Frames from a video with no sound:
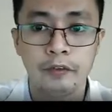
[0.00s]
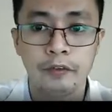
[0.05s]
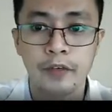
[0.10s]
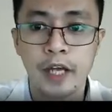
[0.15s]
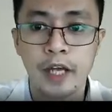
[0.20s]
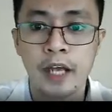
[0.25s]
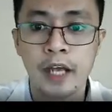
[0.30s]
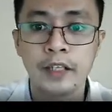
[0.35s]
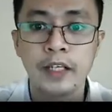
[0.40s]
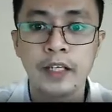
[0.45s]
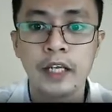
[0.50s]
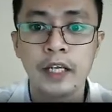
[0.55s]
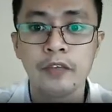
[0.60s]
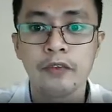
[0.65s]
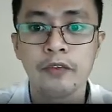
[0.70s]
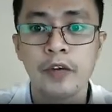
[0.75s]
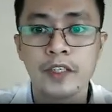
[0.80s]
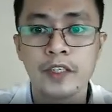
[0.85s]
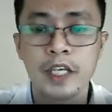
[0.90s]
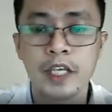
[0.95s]
And then, for
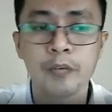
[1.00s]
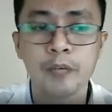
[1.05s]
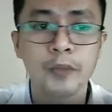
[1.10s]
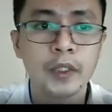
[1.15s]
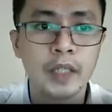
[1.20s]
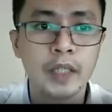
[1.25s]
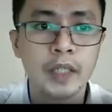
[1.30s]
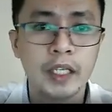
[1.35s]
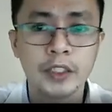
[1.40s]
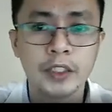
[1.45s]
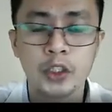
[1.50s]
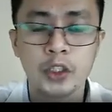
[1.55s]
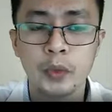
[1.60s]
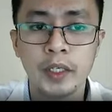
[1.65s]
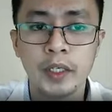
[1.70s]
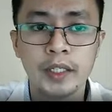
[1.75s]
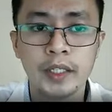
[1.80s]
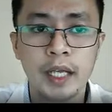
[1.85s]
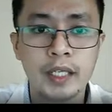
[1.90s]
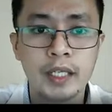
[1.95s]
example, class, you were
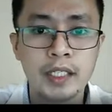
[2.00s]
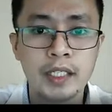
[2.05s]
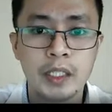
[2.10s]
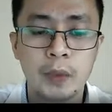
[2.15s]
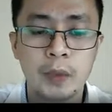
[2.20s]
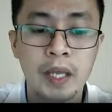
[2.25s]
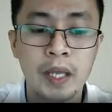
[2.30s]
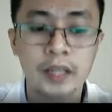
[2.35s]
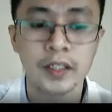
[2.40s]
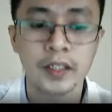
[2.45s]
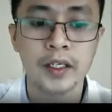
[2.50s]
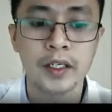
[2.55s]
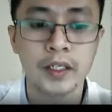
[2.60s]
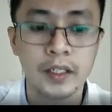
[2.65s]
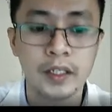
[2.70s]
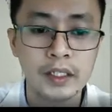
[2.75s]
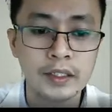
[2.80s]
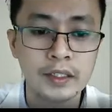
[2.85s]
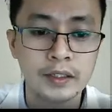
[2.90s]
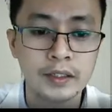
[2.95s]
tasked to enter
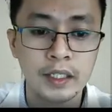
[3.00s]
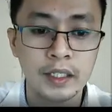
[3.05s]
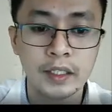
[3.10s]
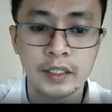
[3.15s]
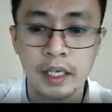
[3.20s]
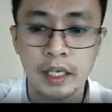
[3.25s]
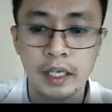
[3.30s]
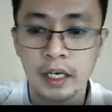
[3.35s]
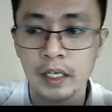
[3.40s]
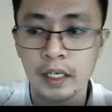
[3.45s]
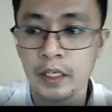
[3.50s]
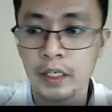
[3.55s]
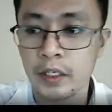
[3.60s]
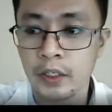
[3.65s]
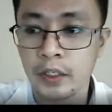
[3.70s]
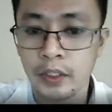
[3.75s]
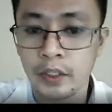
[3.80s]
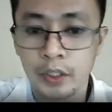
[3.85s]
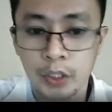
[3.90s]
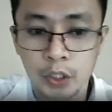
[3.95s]
this data
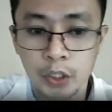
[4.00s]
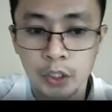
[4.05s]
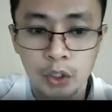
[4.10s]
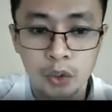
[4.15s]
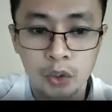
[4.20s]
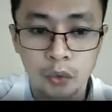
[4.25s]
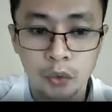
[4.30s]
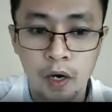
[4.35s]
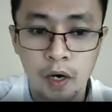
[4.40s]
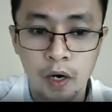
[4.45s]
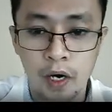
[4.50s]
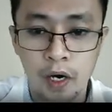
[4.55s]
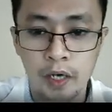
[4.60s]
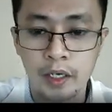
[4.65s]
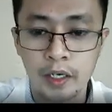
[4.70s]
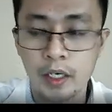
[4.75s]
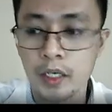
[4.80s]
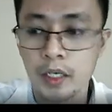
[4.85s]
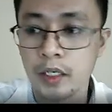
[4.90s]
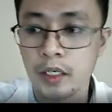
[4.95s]
to R
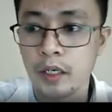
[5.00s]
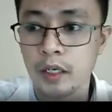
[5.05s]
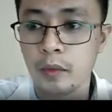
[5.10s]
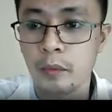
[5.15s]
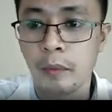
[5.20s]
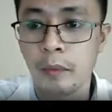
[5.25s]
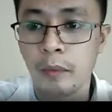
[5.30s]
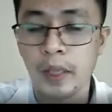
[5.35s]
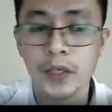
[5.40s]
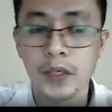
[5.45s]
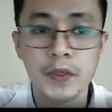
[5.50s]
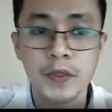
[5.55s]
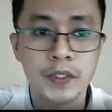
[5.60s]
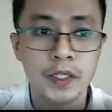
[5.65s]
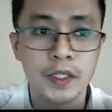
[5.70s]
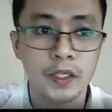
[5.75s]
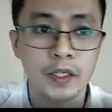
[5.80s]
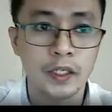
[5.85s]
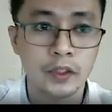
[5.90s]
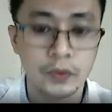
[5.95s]
by using
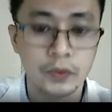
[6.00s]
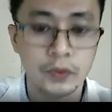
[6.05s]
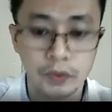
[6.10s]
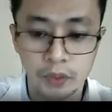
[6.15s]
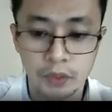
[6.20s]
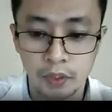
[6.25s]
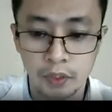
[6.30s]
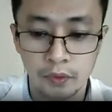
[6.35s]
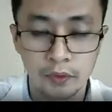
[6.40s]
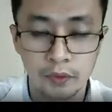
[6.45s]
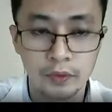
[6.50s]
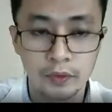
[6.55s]
the console.